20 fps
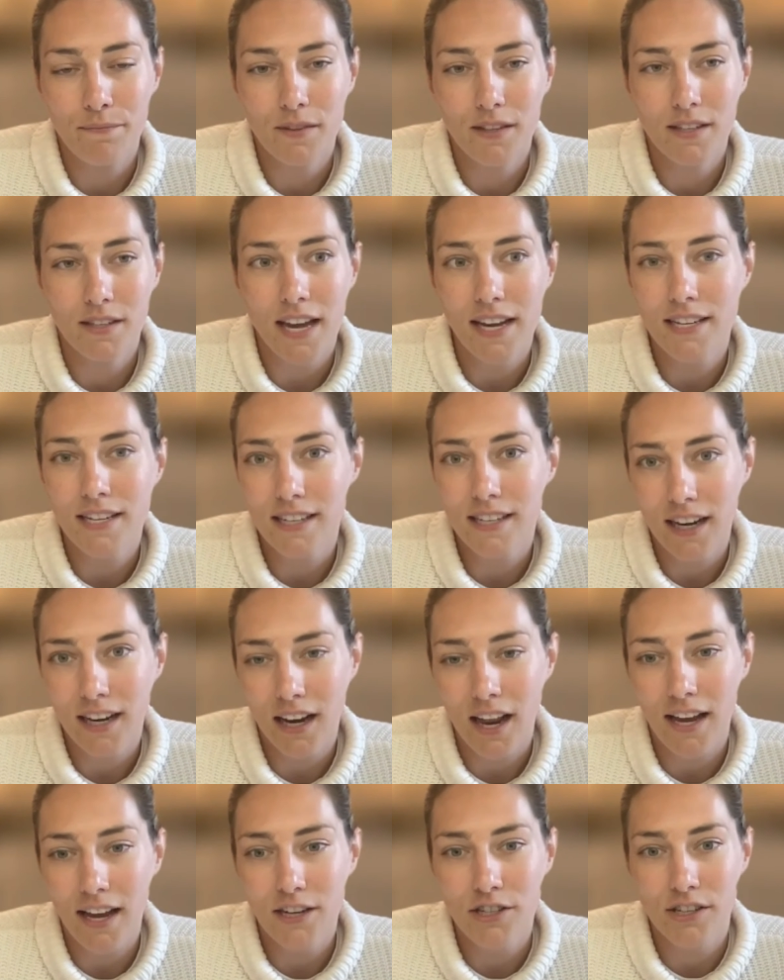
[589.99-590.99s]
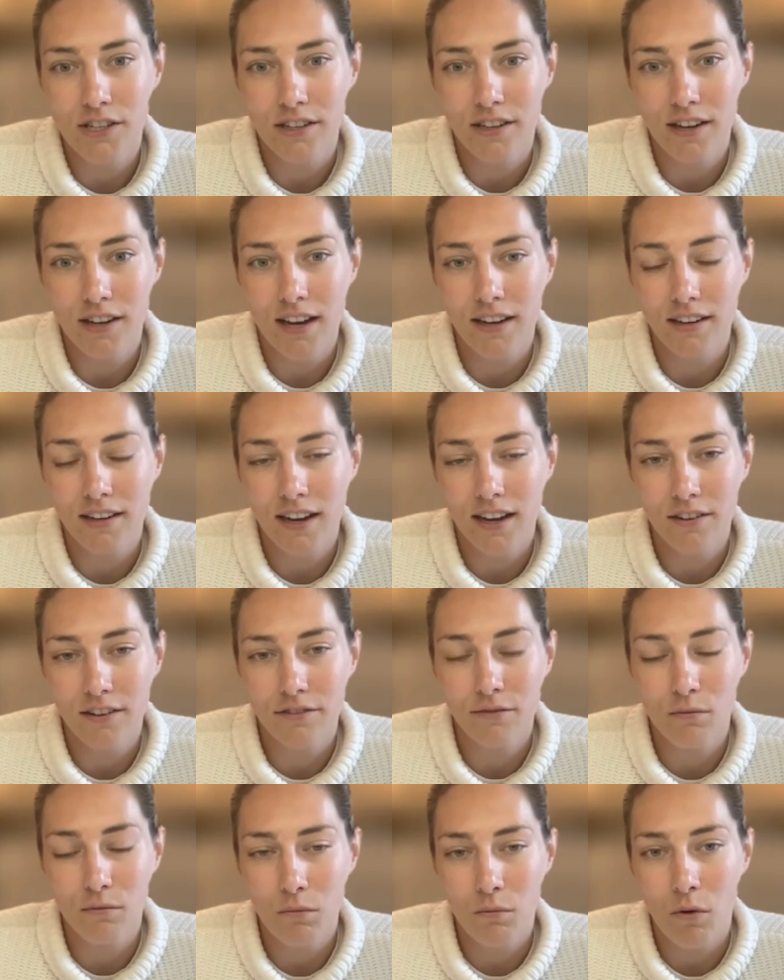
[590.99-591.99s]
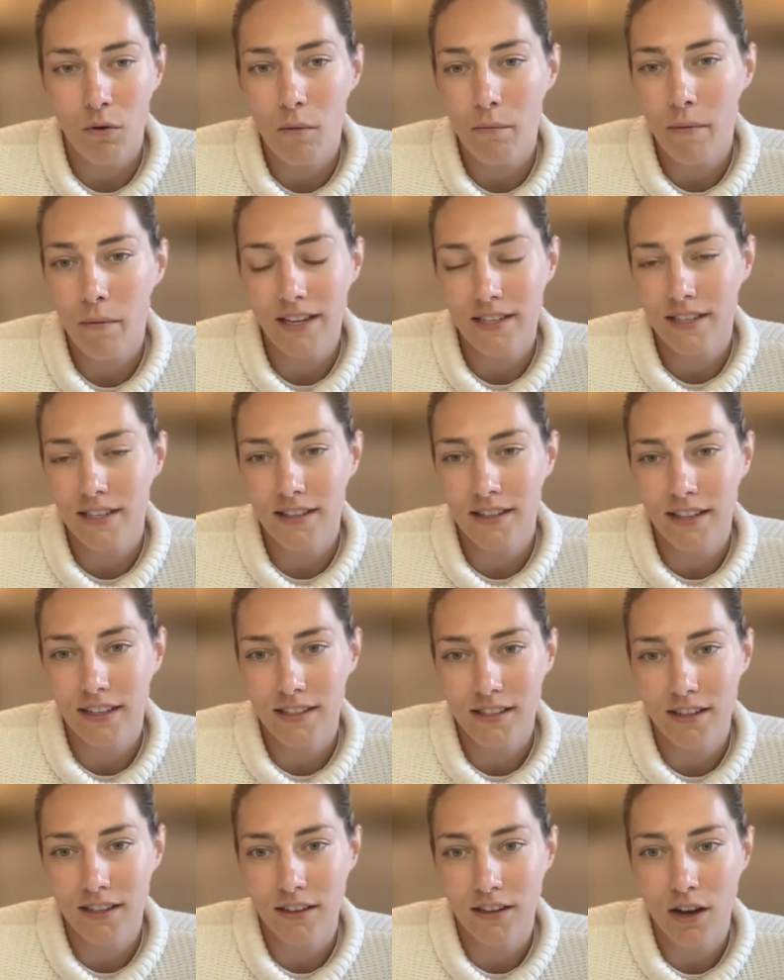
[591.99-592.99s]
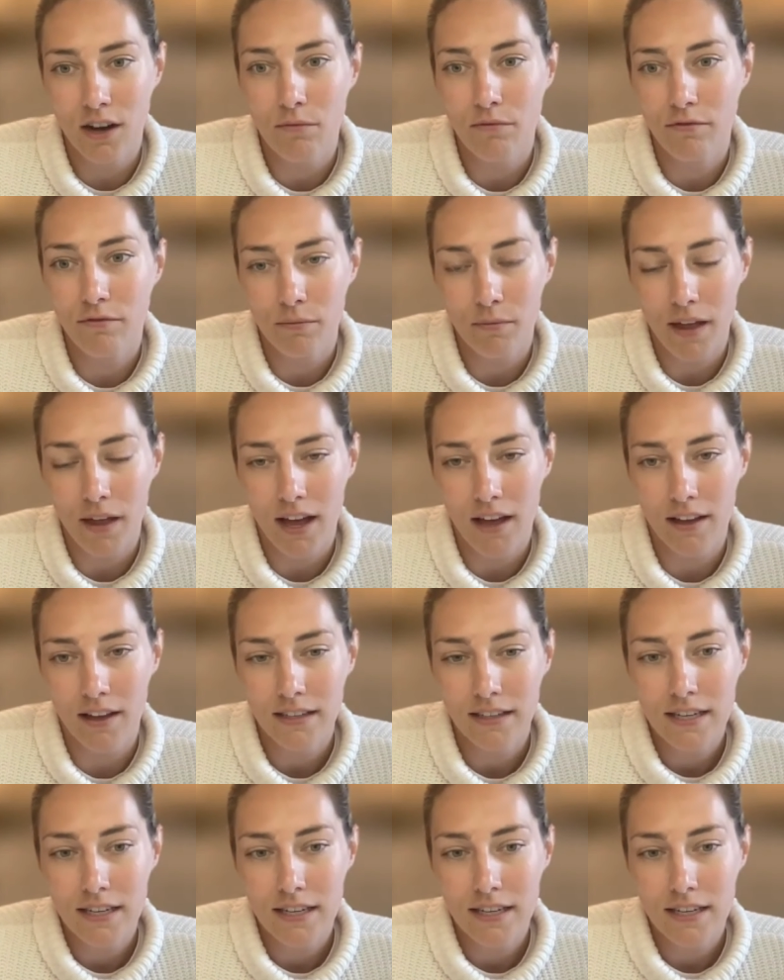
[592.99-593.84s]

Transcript: data collection and kind of what amazing things can come from that.